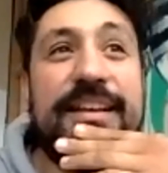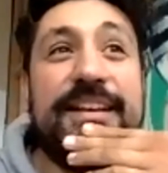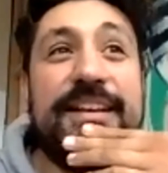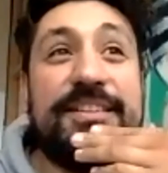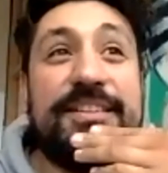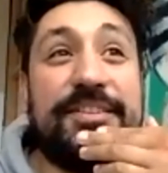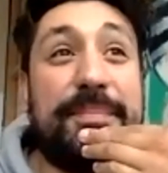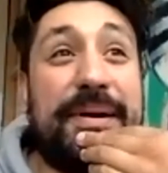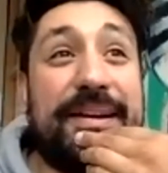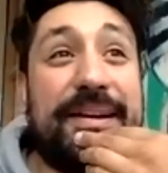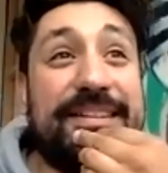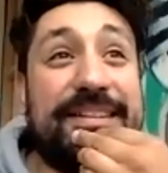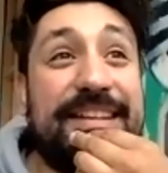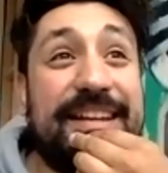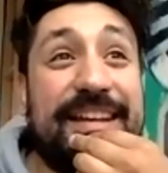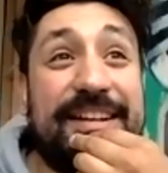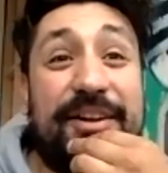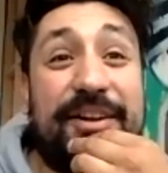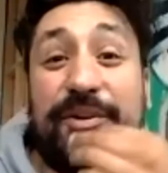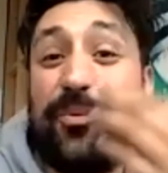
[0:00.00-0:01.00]
So I bought a
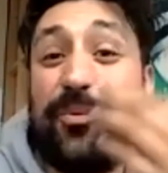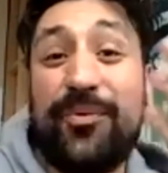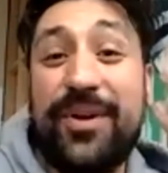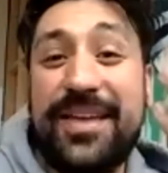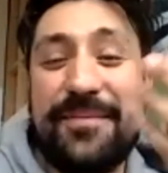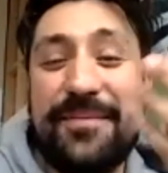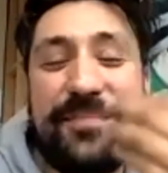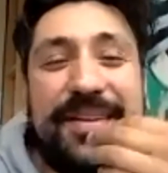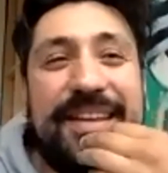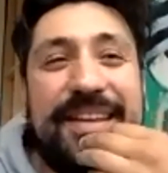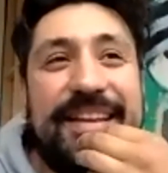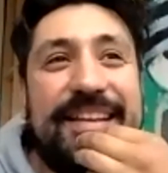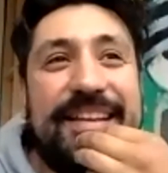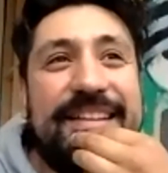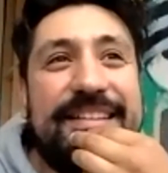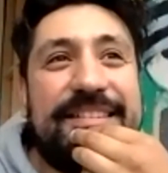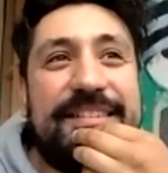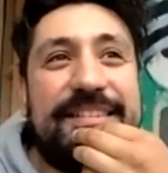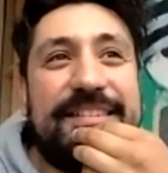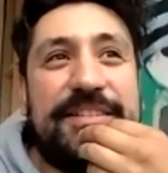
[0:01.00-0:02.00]
ticket on a whim
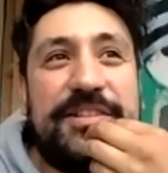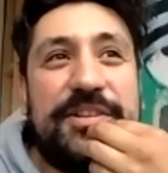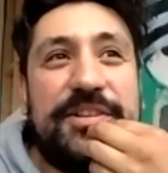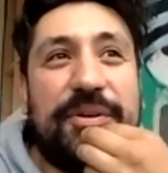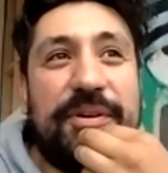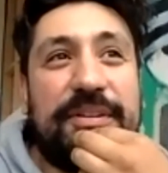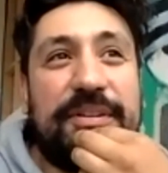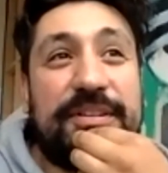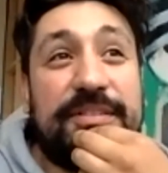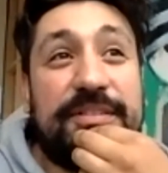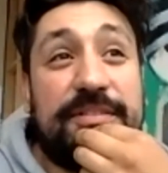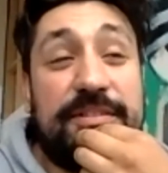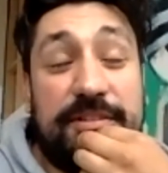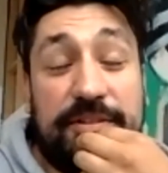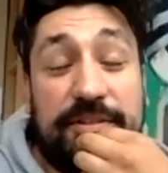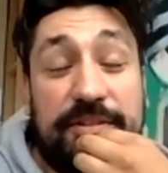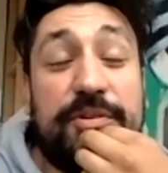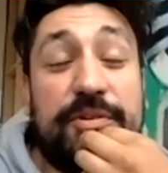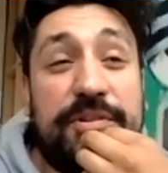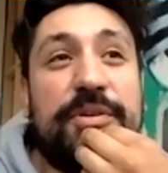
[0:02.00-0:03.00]
to New York, to
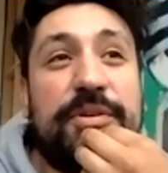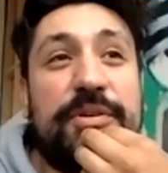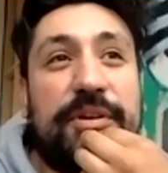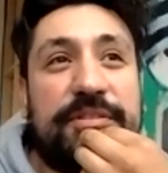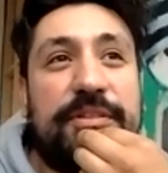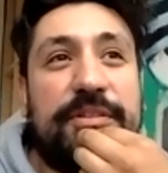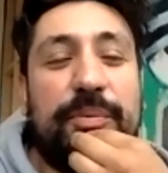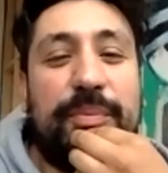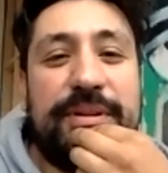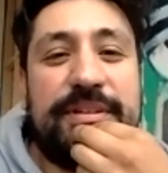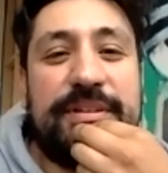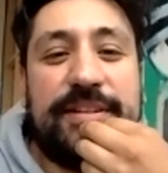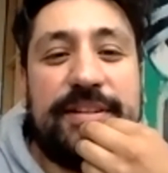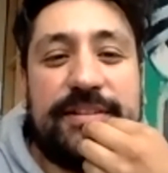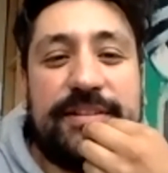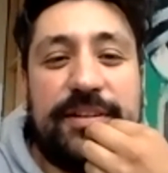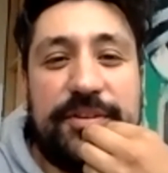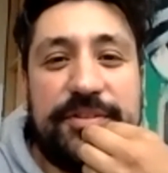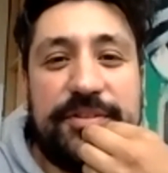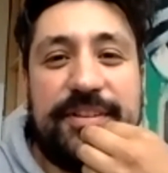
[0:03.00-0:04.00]
go to New York to the Whitney
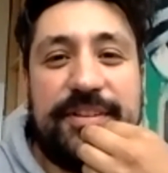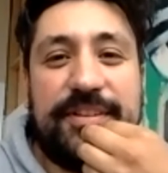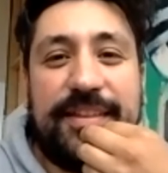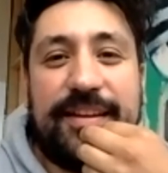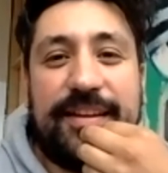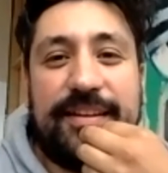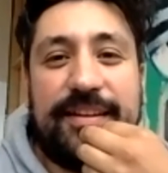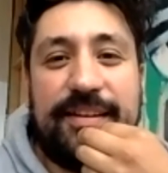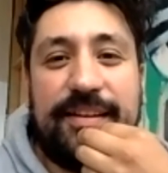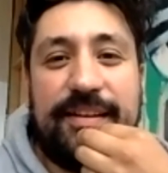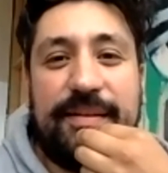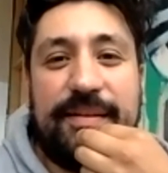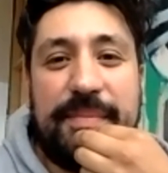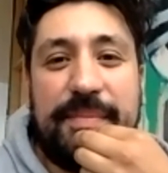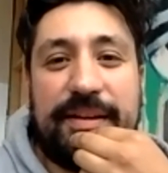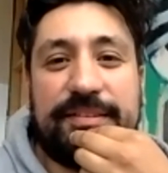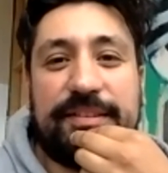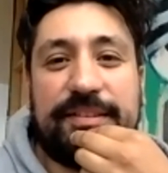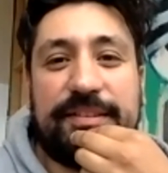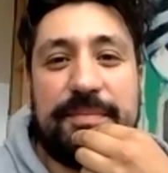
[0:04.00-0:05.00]
to go see that uh,
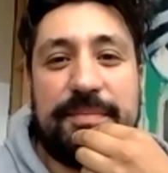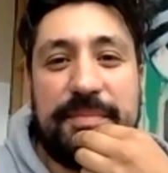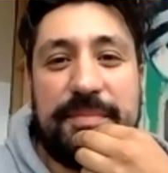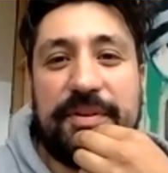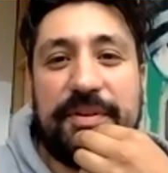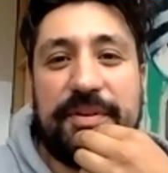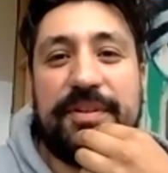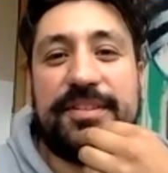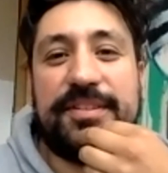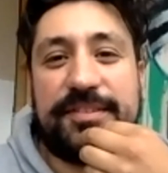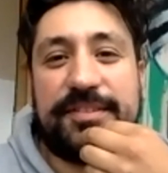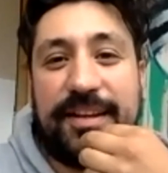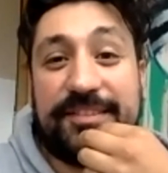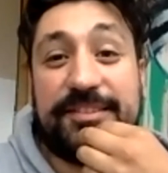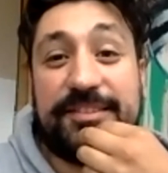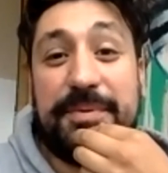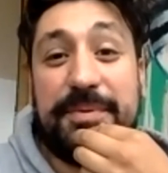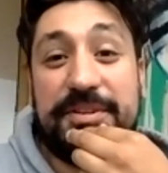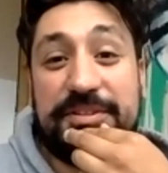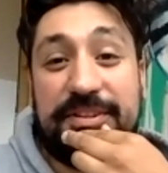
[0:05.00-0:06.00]
Mexican muralist
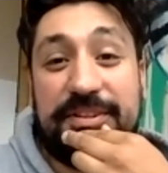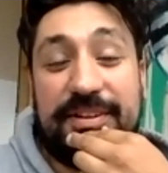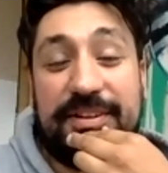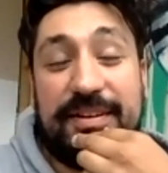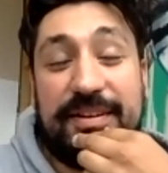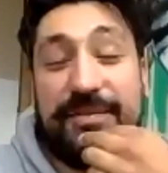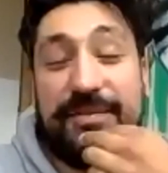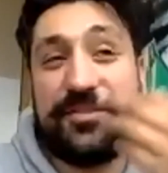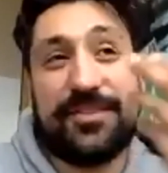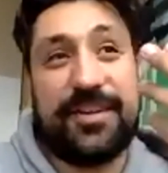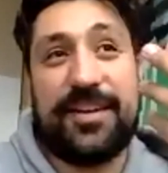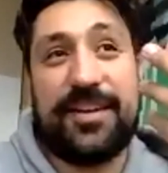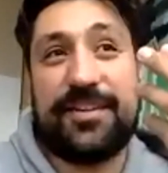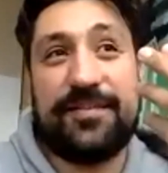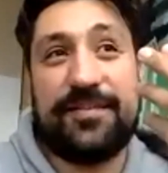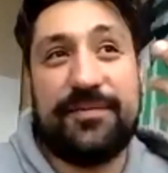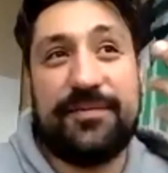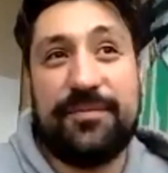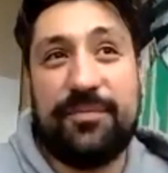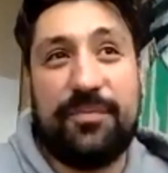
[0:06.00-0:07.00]
exhibition. And it was like
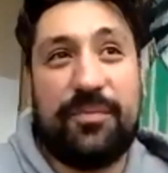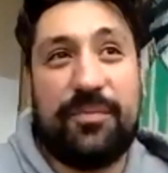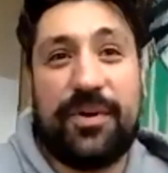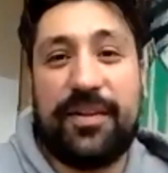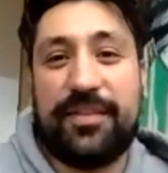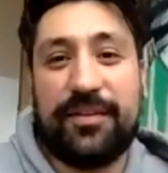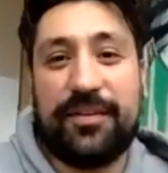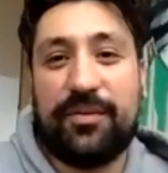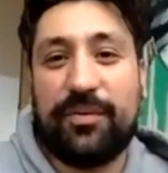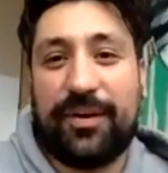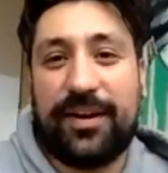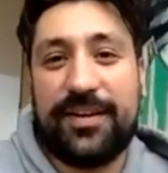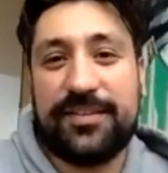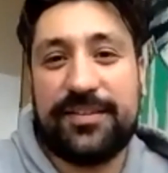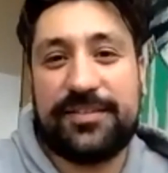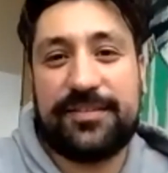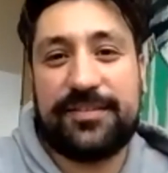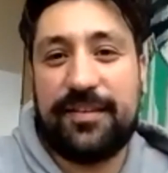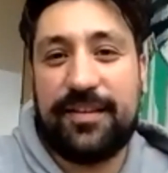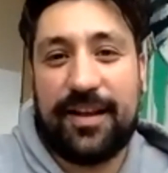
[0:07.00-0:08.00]
one of the
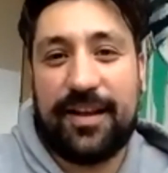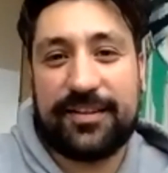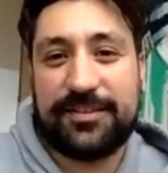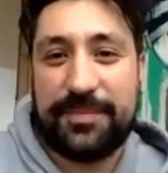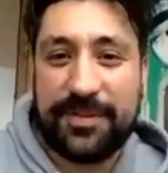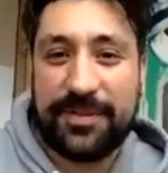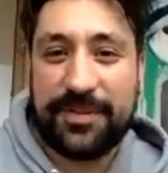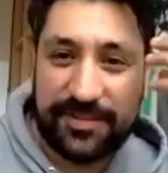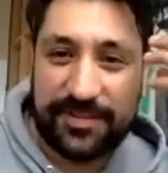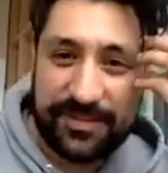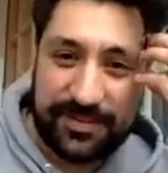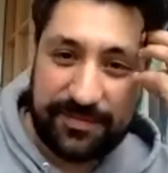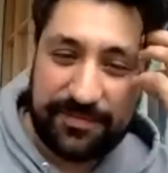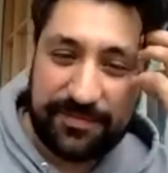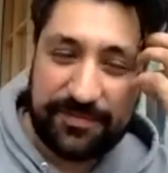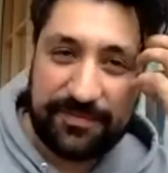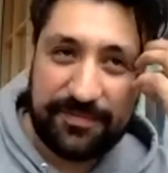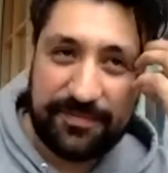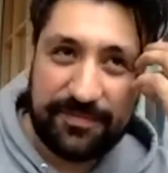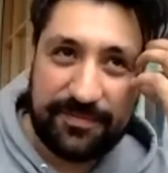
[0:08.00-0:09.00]
greatest exhibitions of,
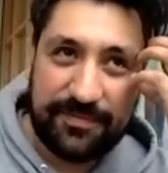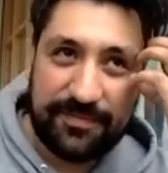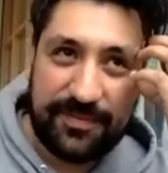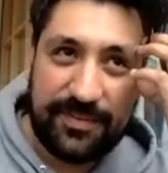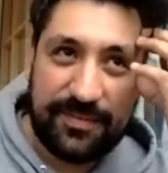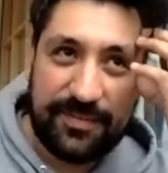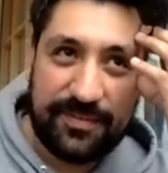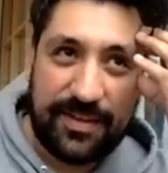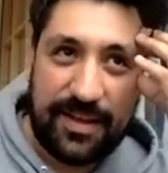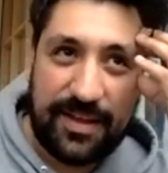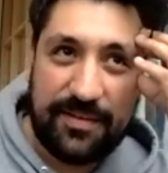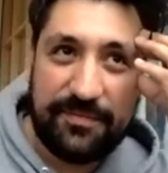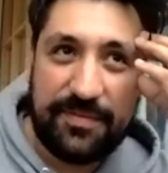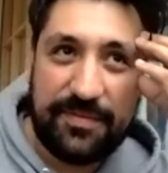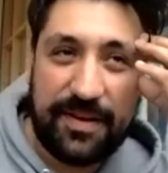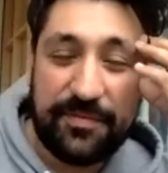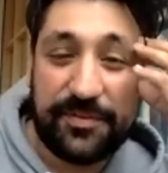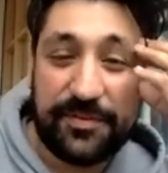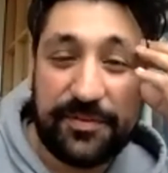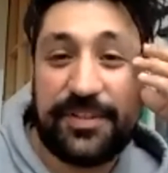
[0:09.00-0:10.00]
I've
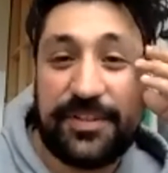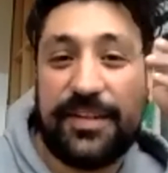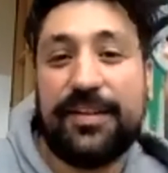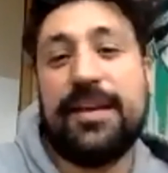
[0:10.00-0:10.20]
ever seen.